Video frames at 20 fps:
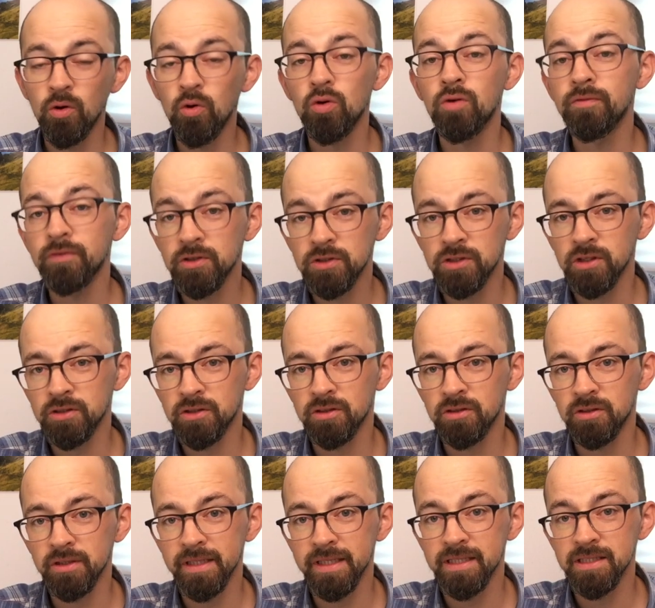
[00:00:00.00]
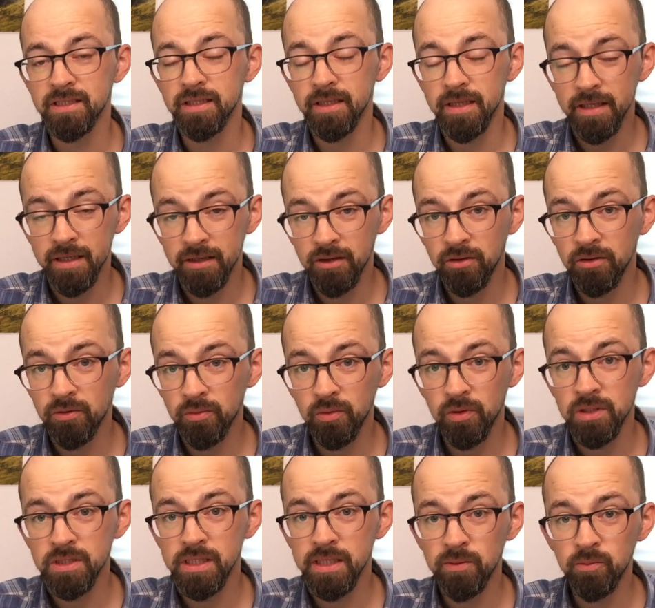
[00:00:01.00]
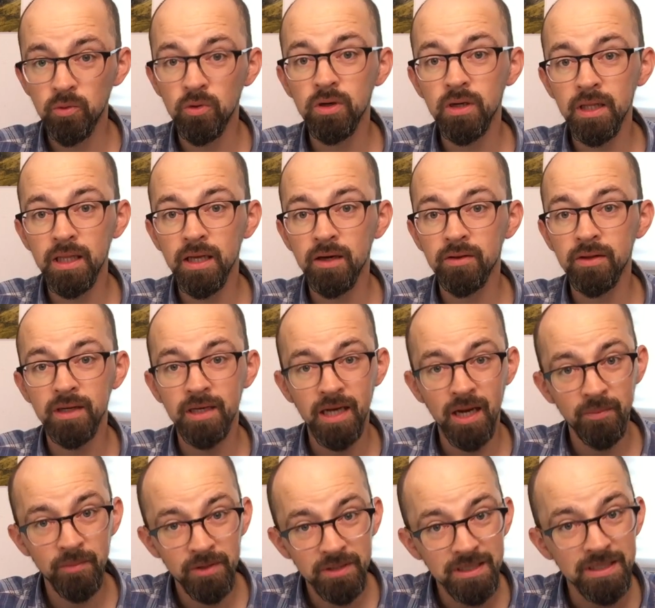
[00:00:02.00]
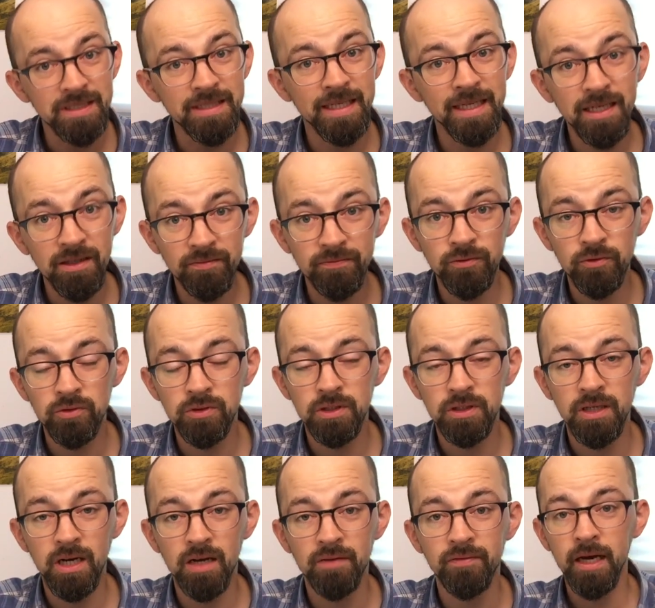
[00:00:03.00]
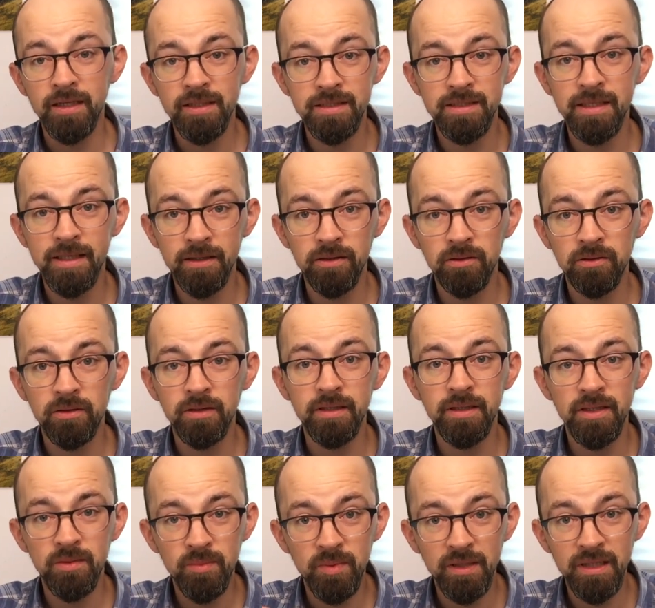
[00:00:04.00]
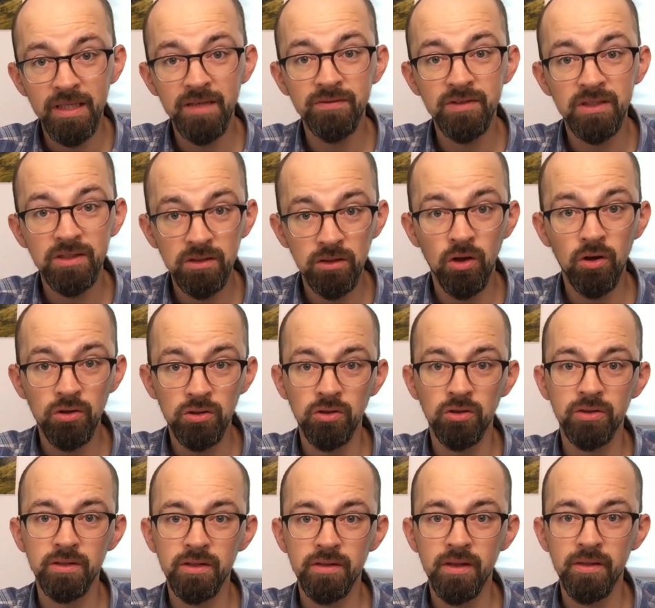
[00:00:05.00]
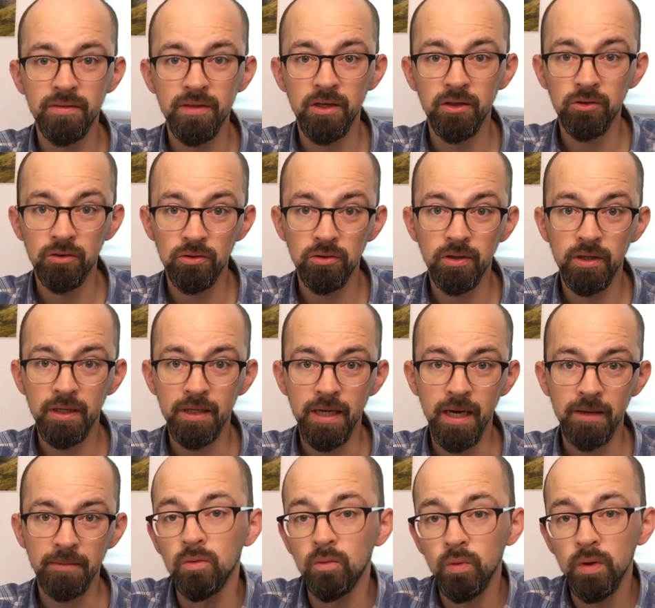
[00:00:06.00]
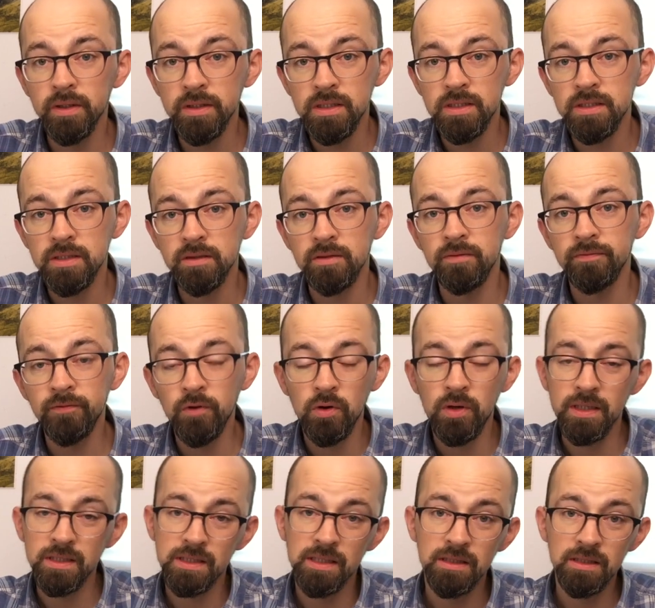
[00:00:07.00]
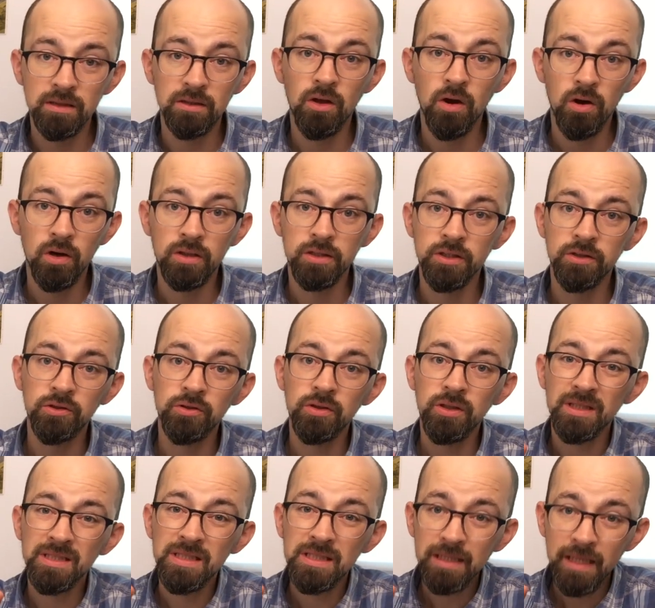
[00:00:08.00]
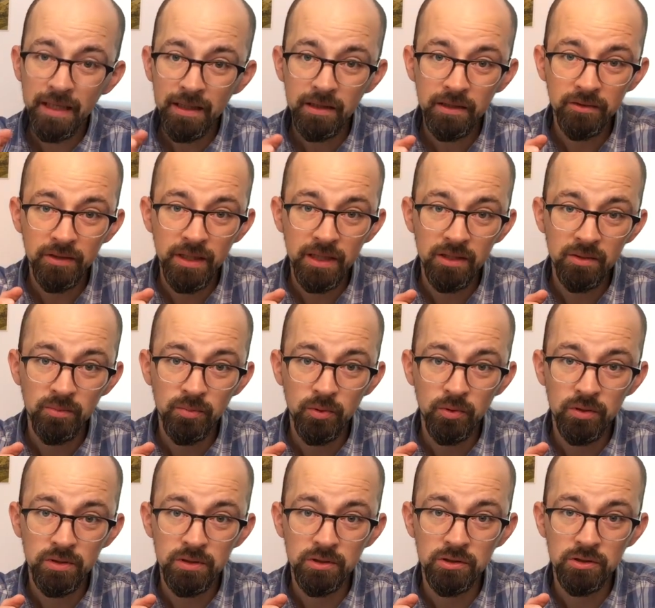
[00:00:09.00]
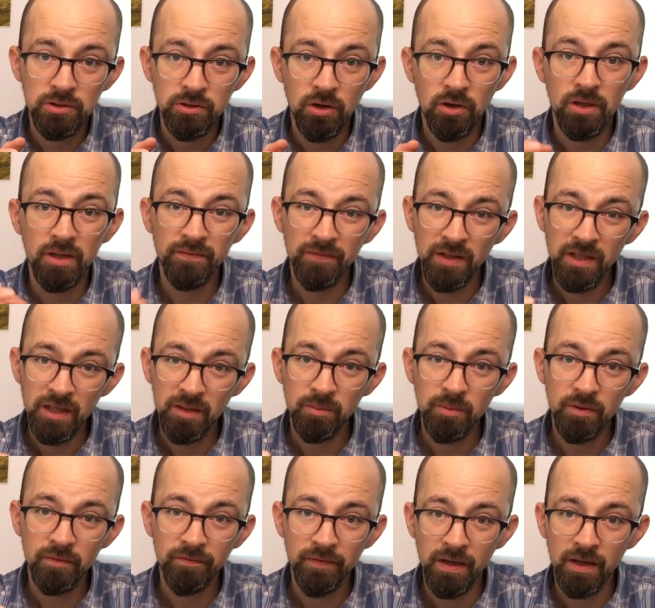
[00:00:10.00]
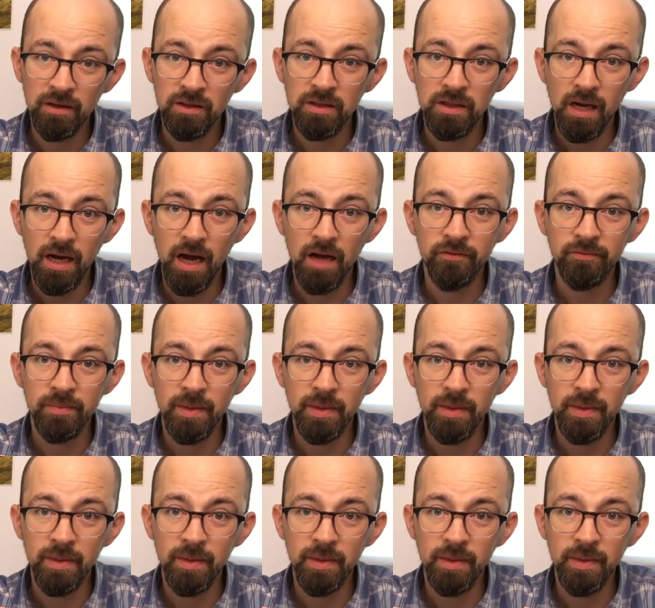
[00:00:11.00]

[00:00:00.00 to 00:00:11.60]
over shutter release. In other words, it won't allow the camera to take a photograph until it believes it's locked onto the thing you're looking at. Once focus is locked, you can slightly recompose your shot if you keep your finger half